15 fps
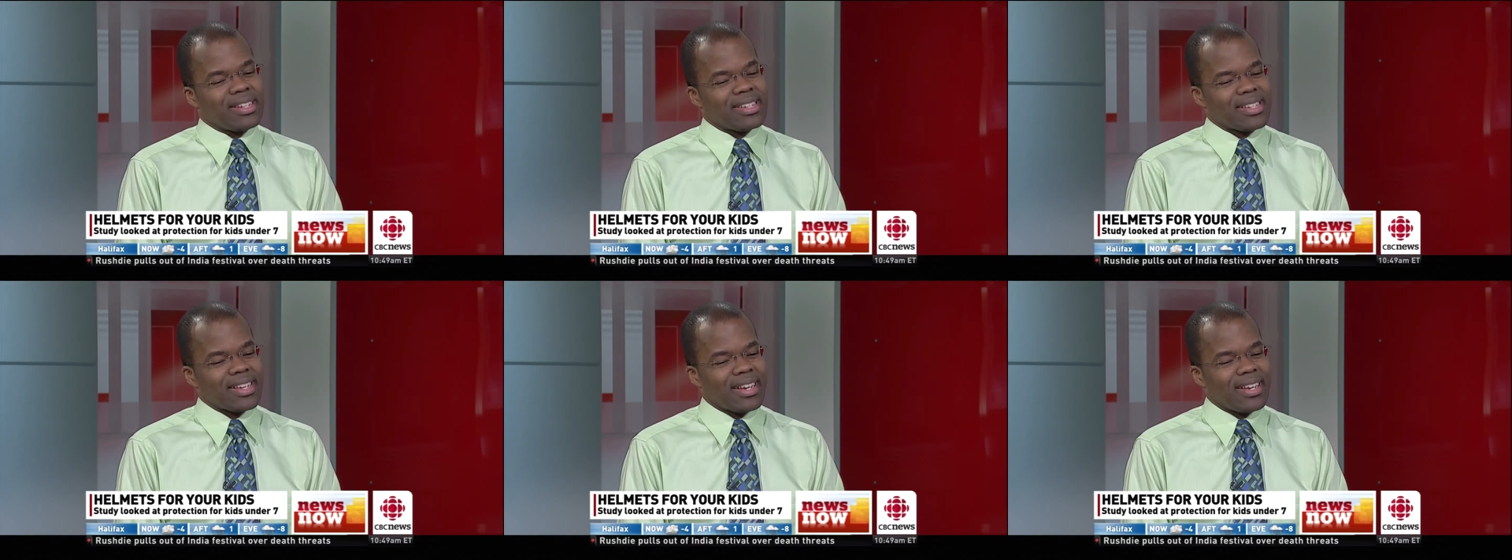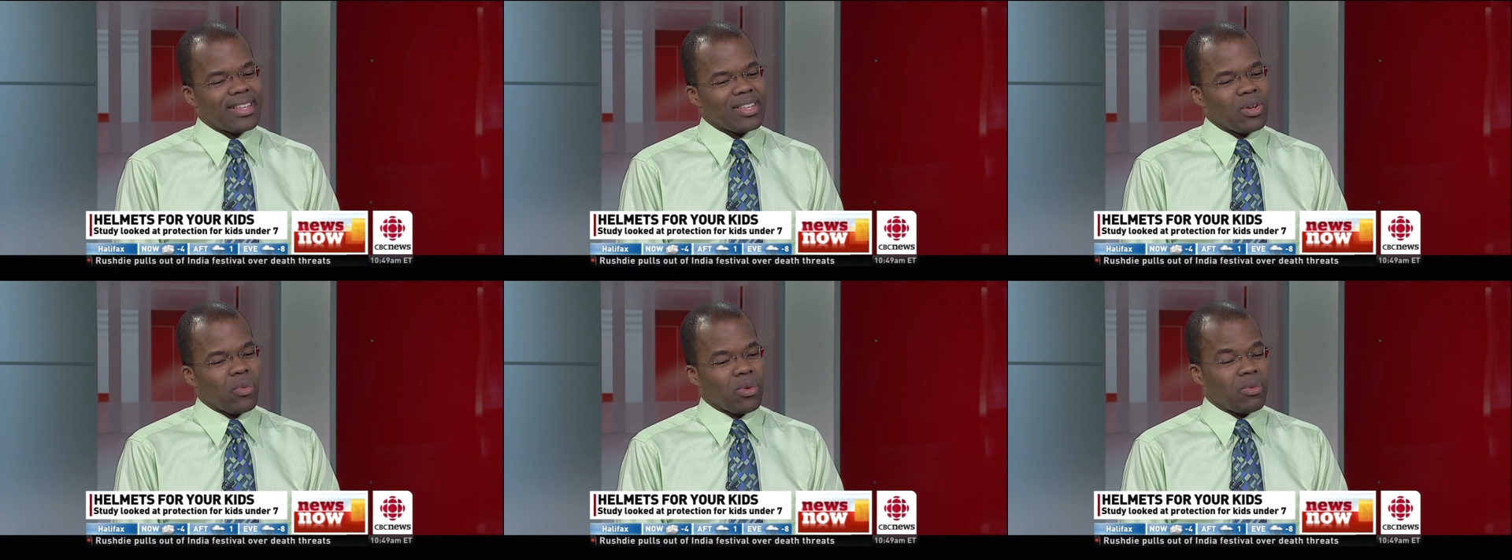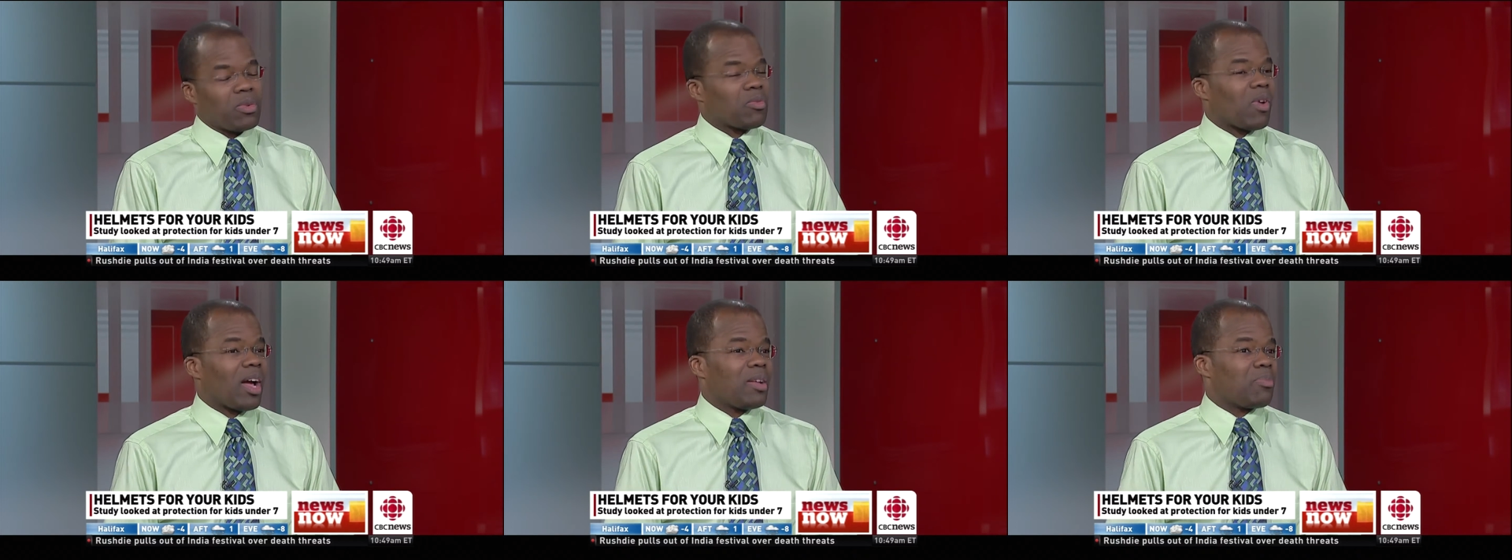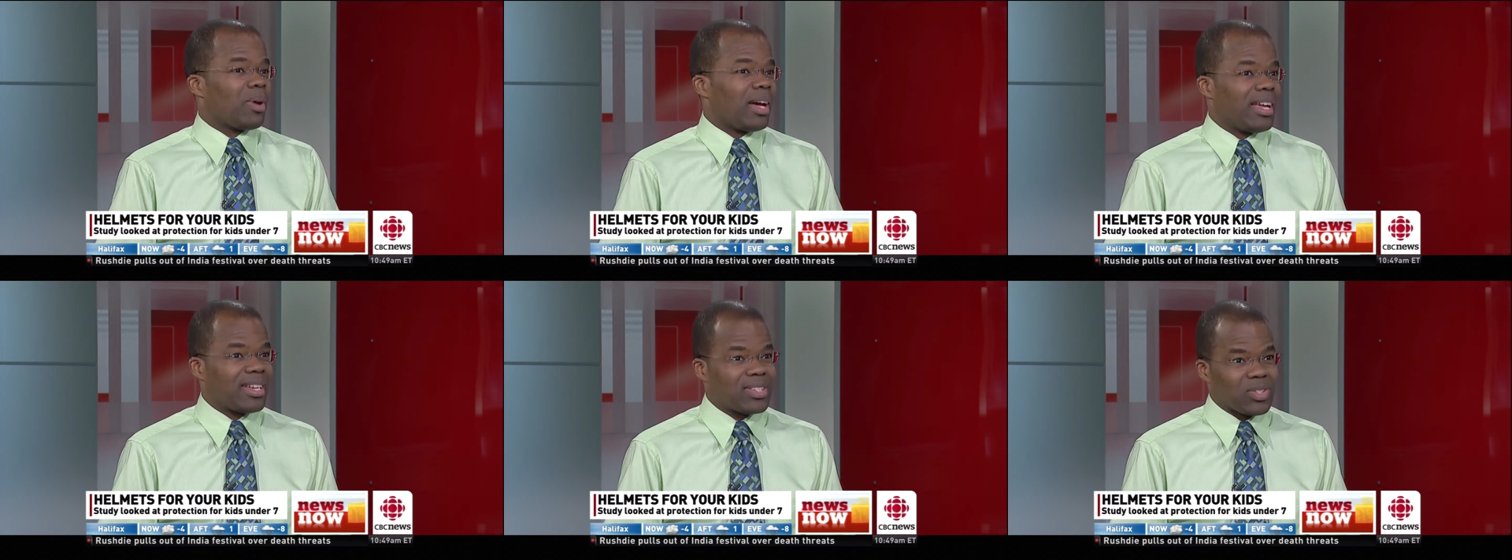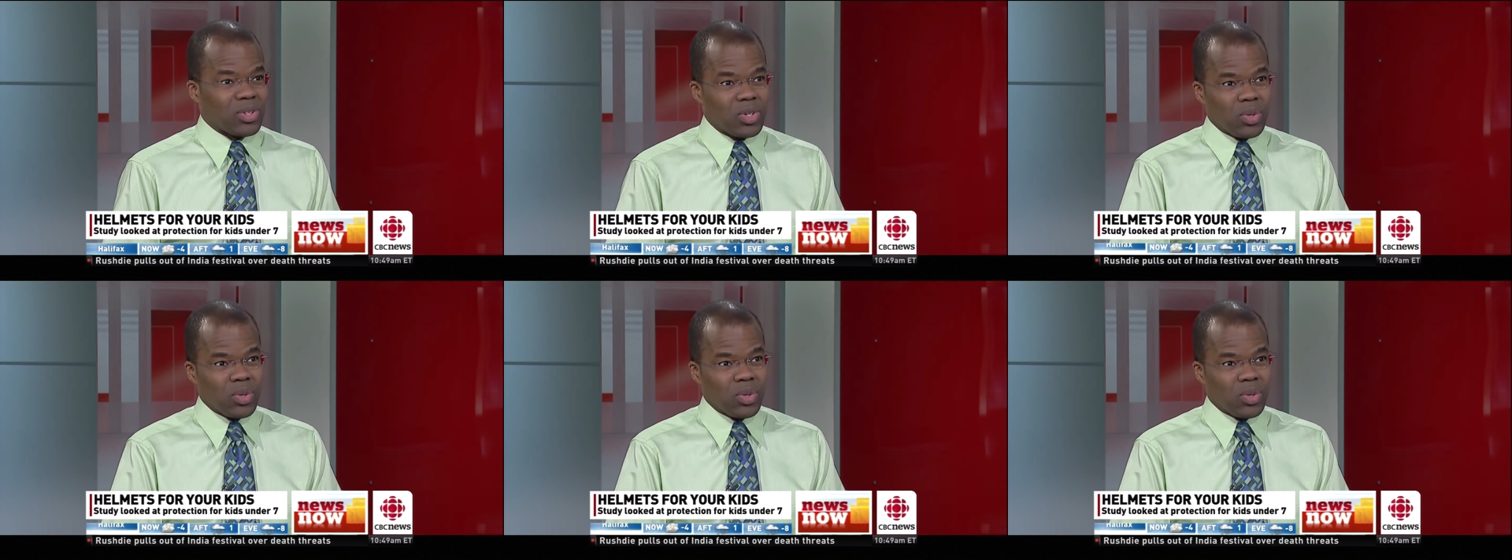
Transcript: that you know, we would ride bikes or